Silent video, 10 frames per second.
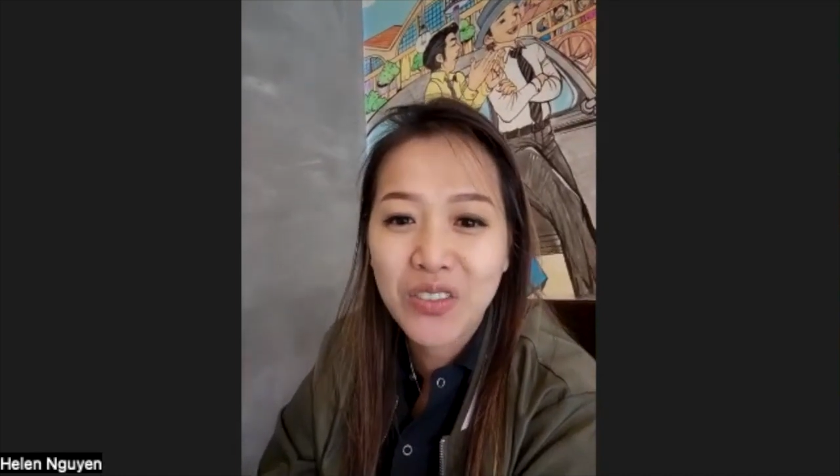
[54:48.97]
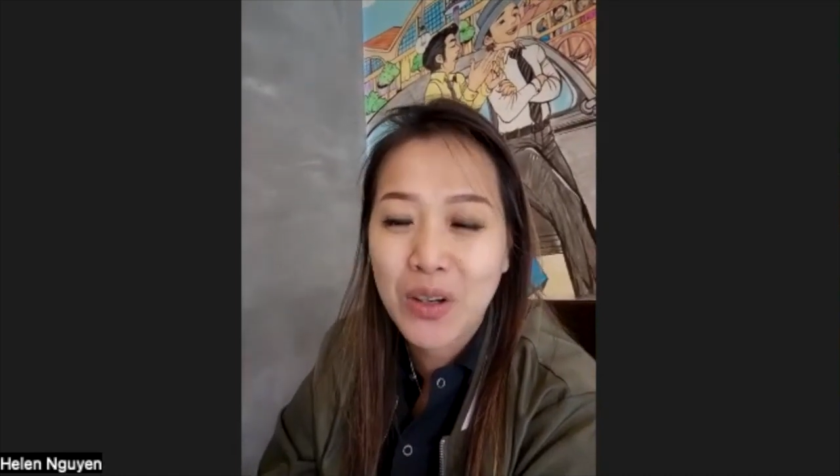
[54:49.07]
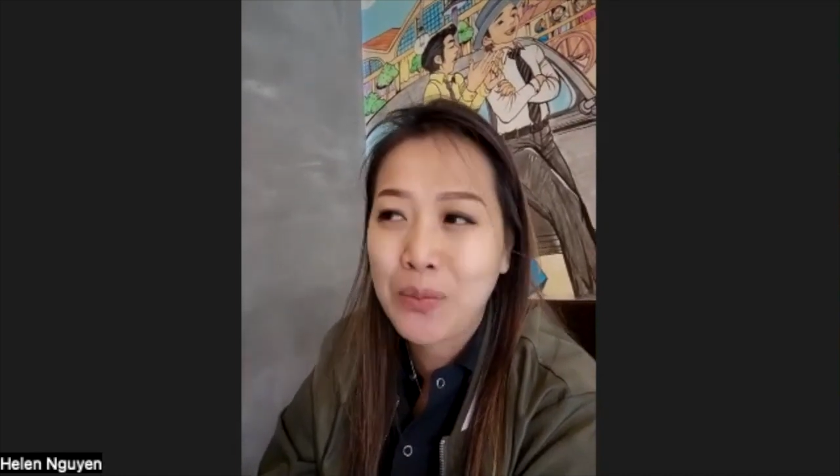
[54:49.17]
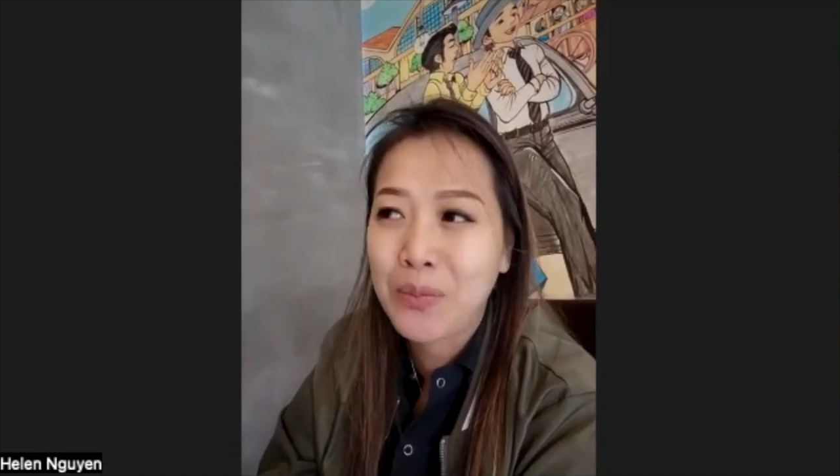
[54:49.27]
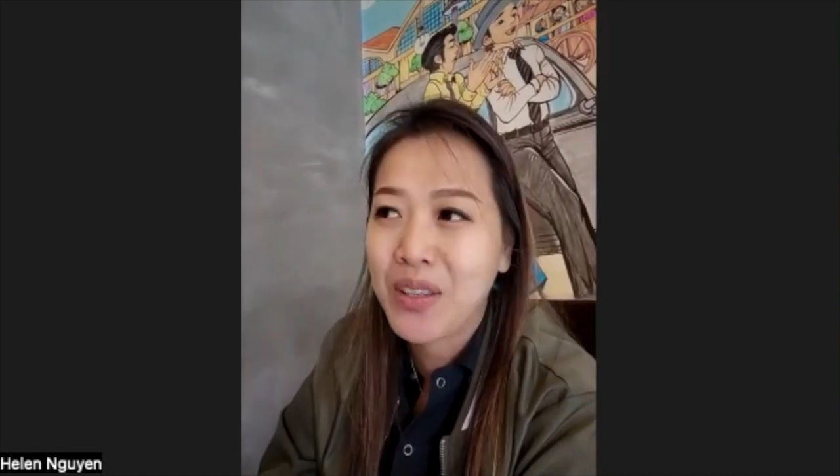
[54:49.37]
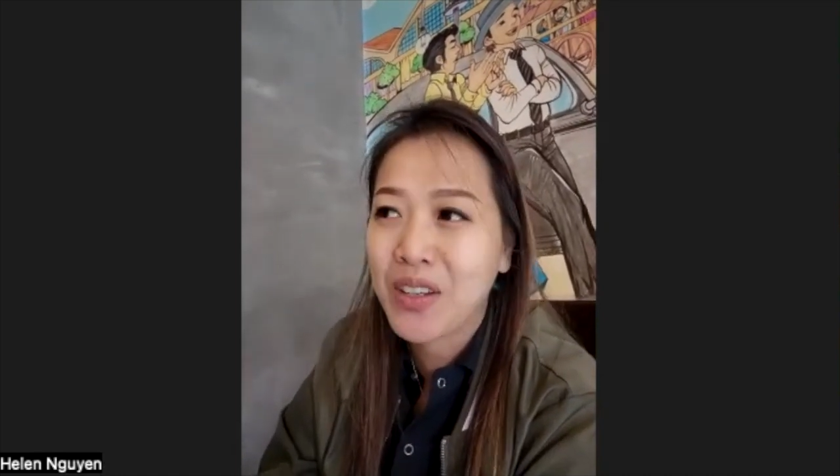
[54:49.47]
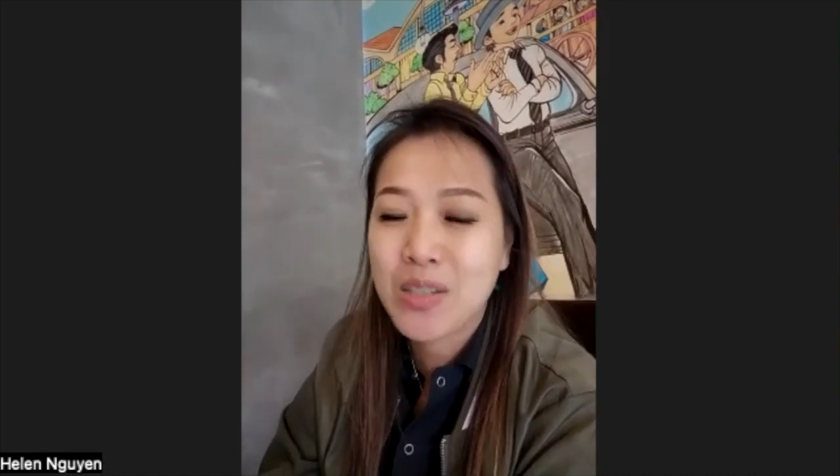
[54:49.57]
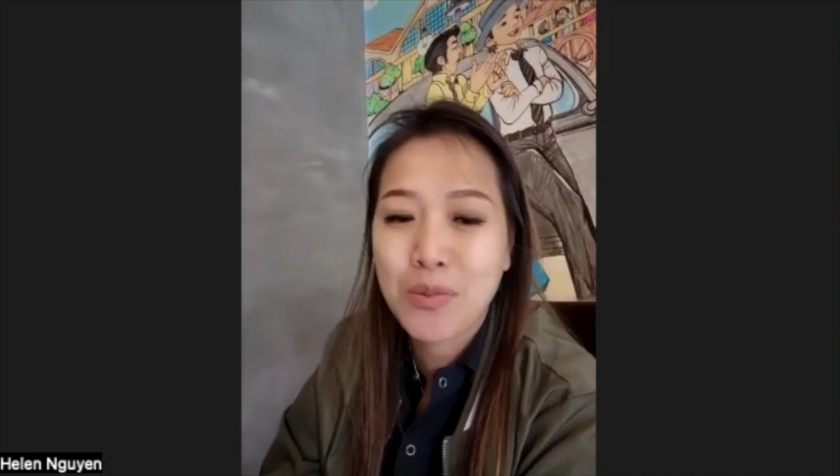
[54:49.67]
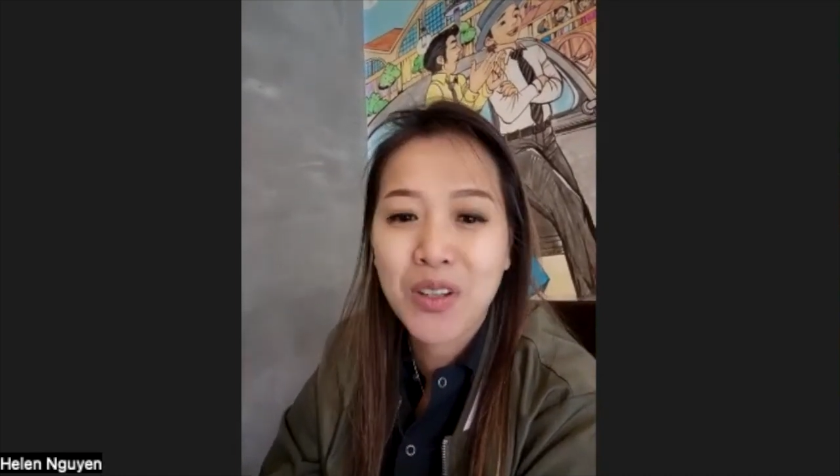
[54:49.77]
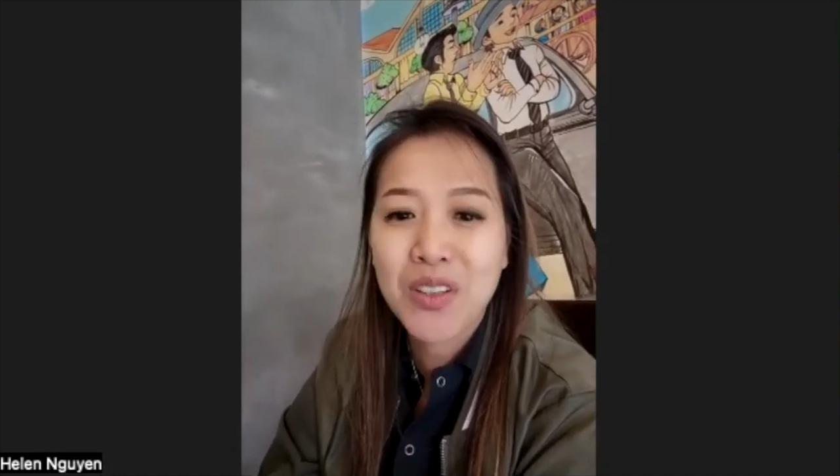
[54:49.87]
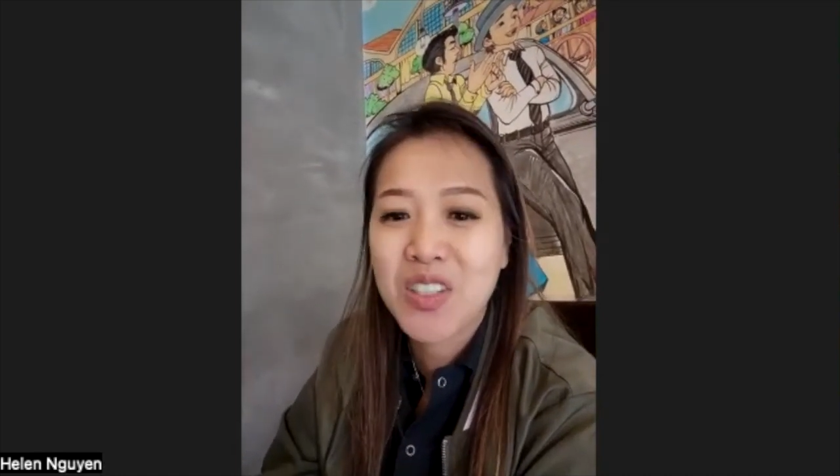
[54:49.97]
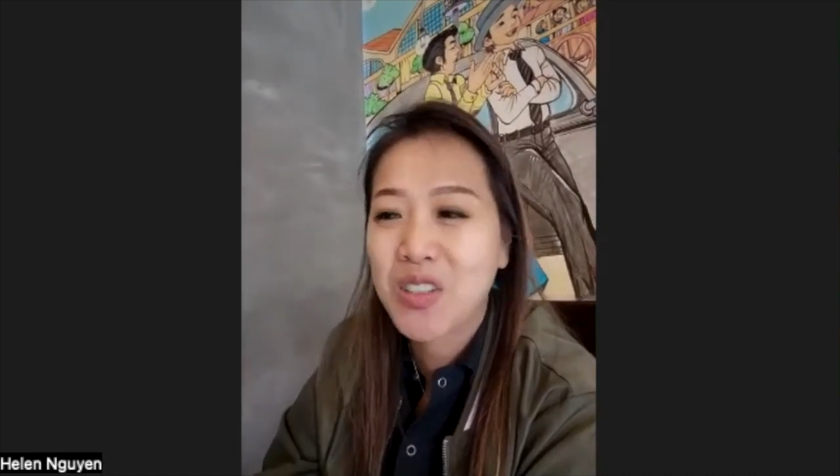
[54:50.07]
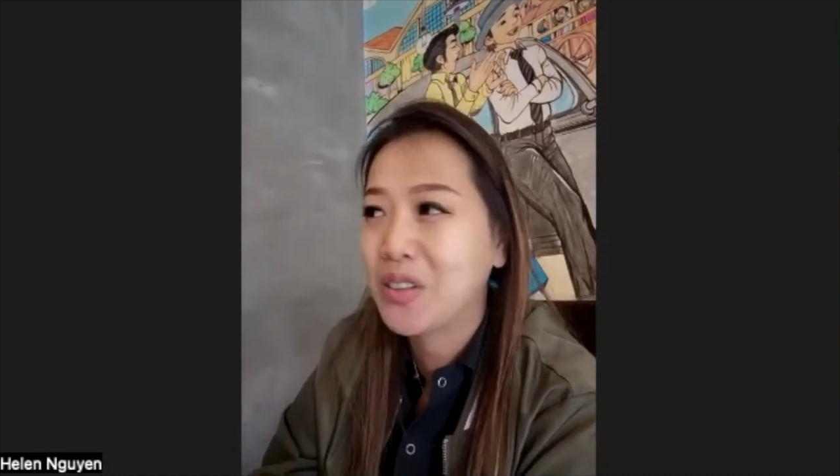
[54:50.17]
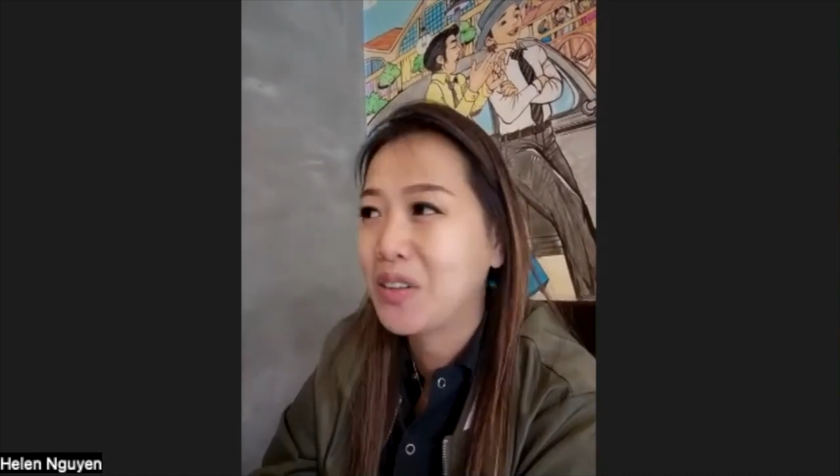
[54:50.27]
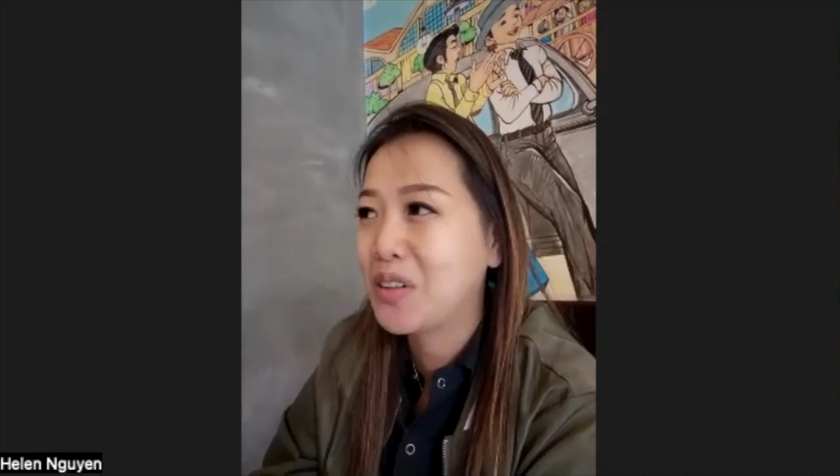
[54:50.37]
from the experience
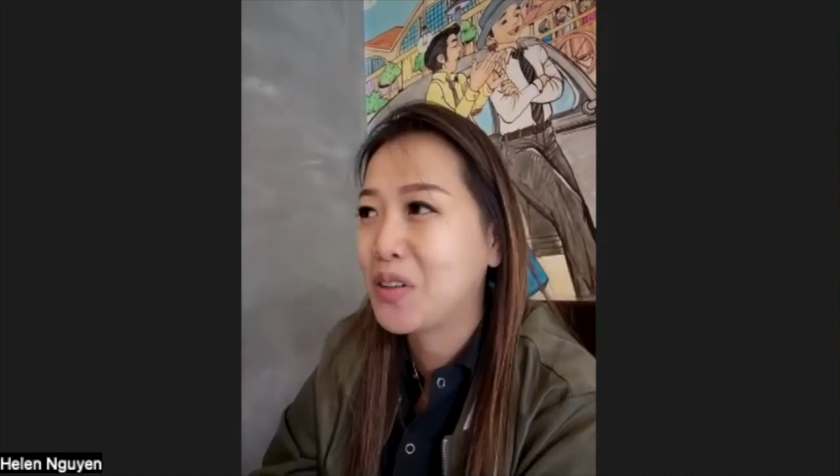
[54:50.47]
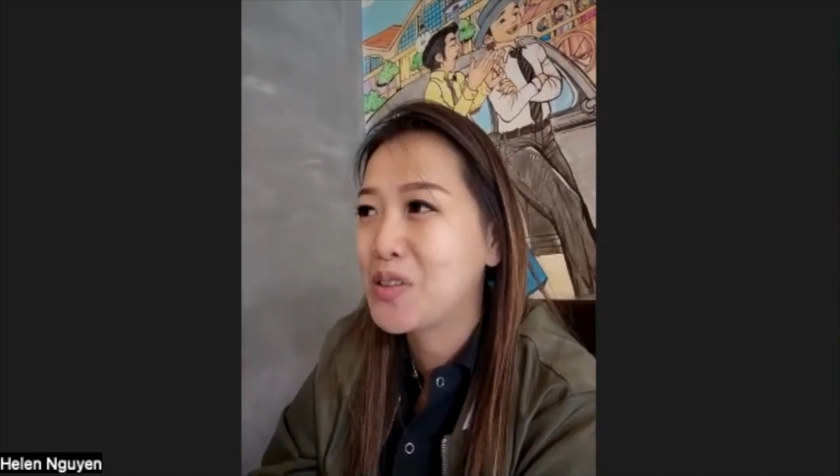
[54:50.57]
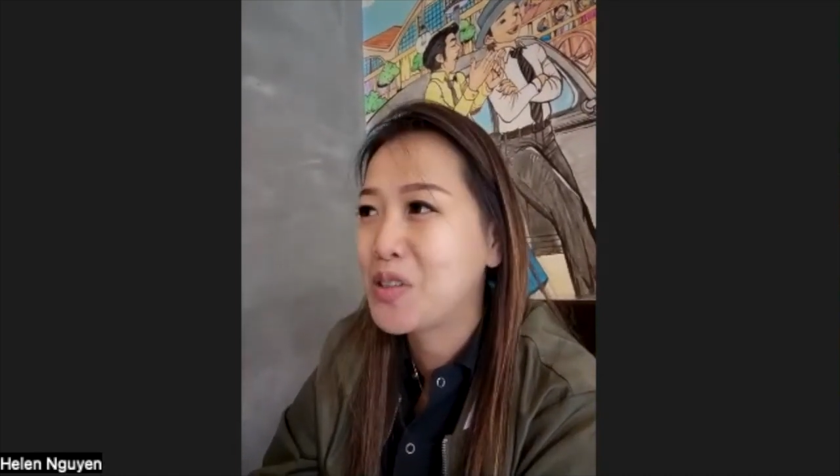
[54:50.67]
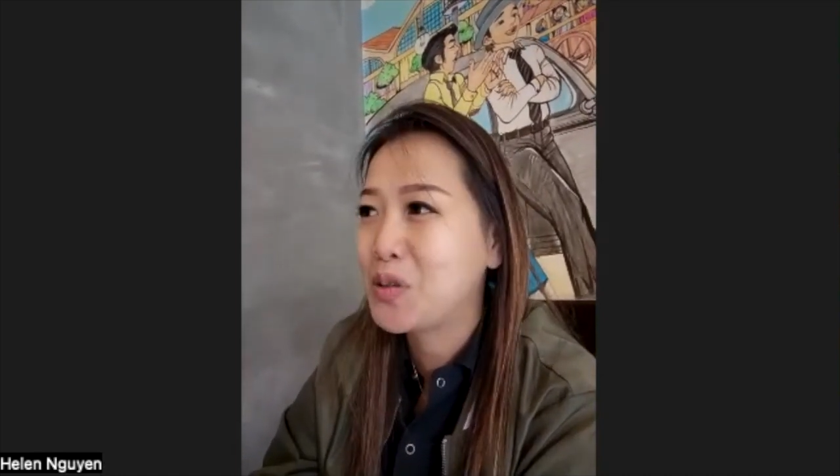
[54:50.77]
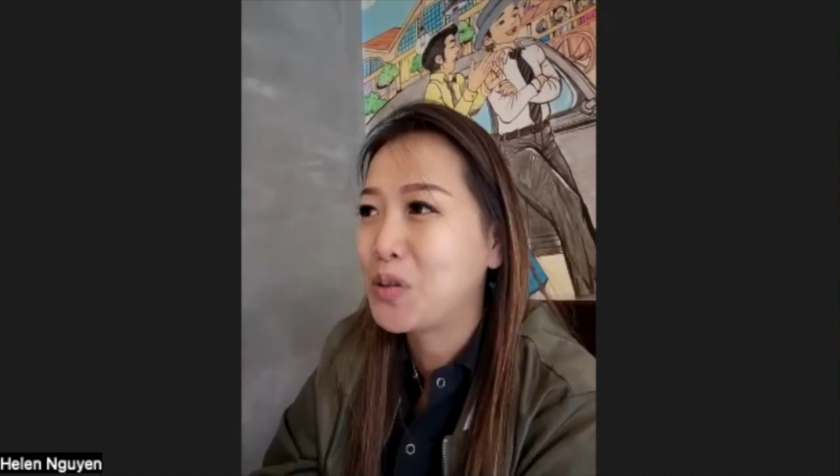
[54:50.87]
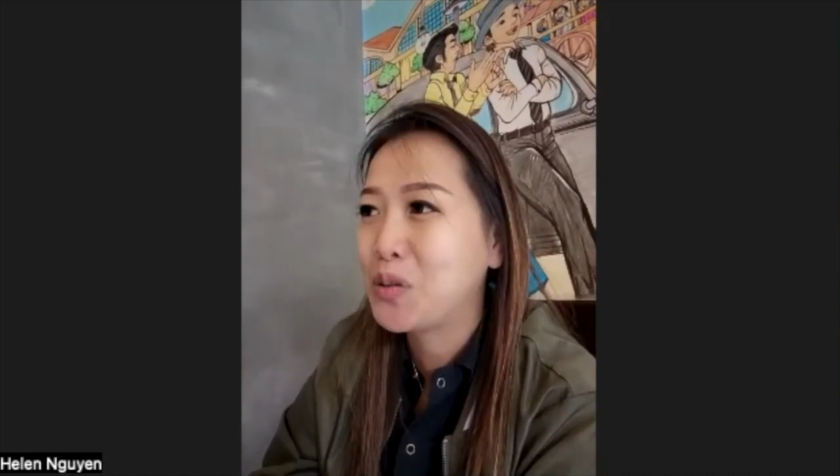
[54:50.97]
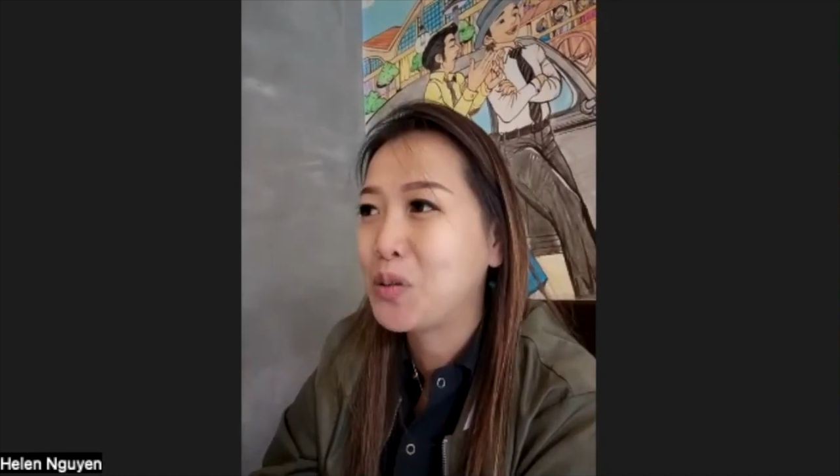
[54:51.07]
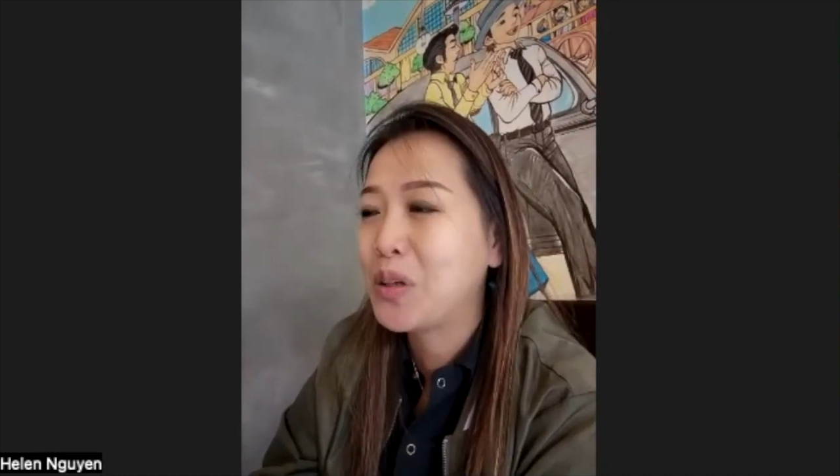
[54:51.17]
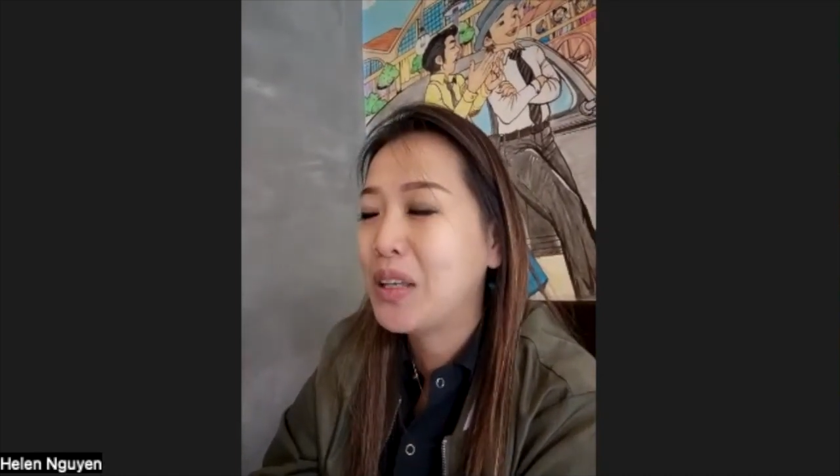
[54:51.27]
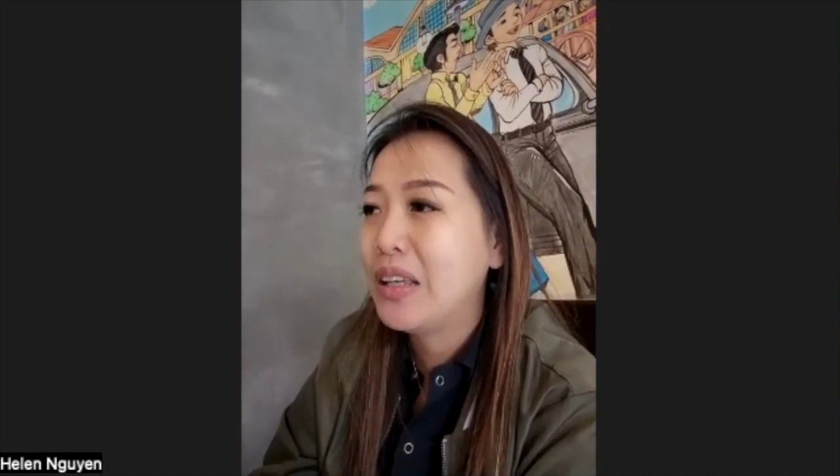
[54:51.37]
to